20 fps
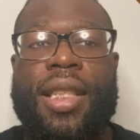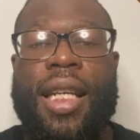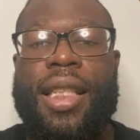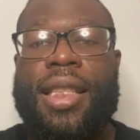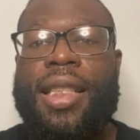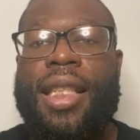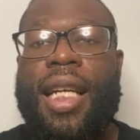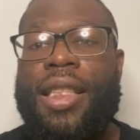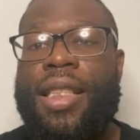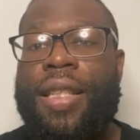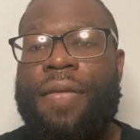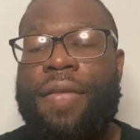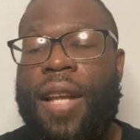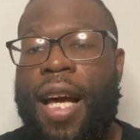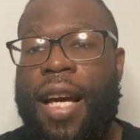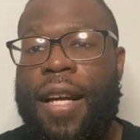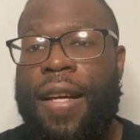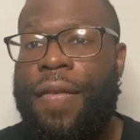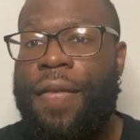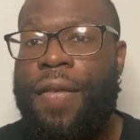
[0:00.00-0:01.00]
slice of
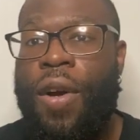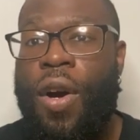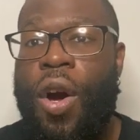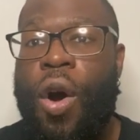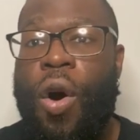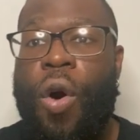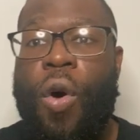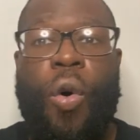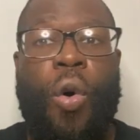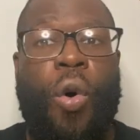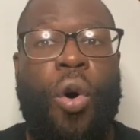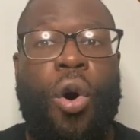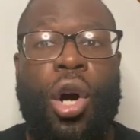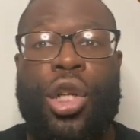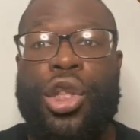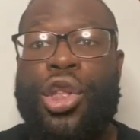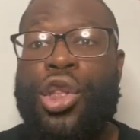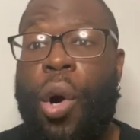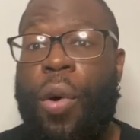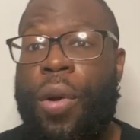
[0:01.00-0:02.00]
life or a
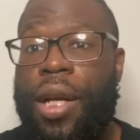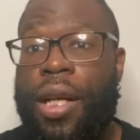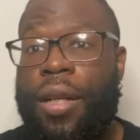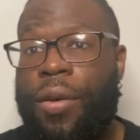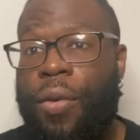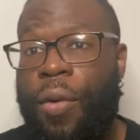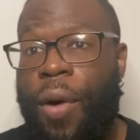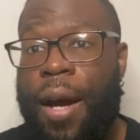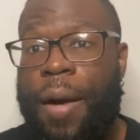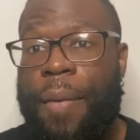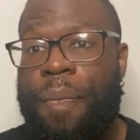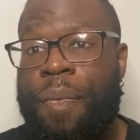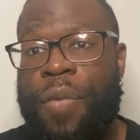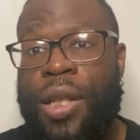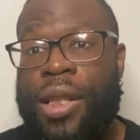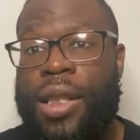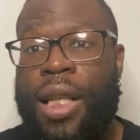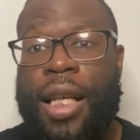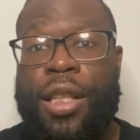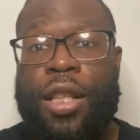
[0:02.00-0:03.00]
shonen, right?
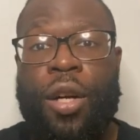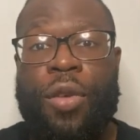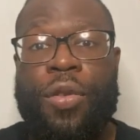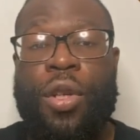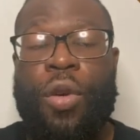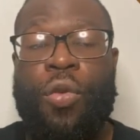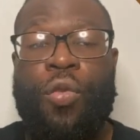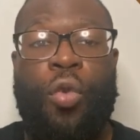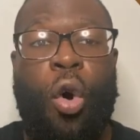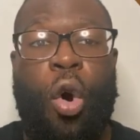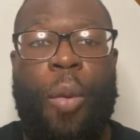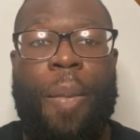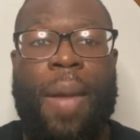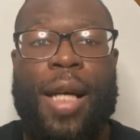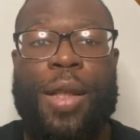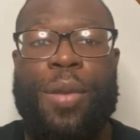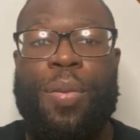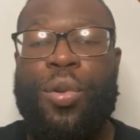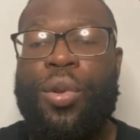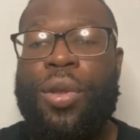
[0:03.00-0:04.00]
It's like the
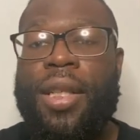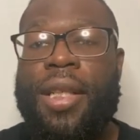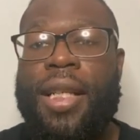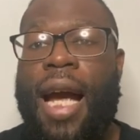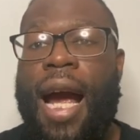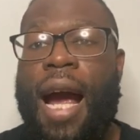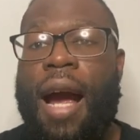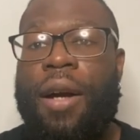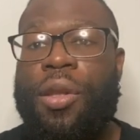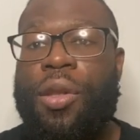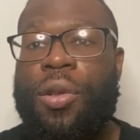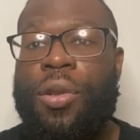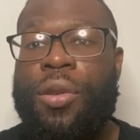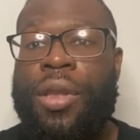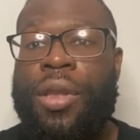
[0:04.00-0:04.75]
romance between the characters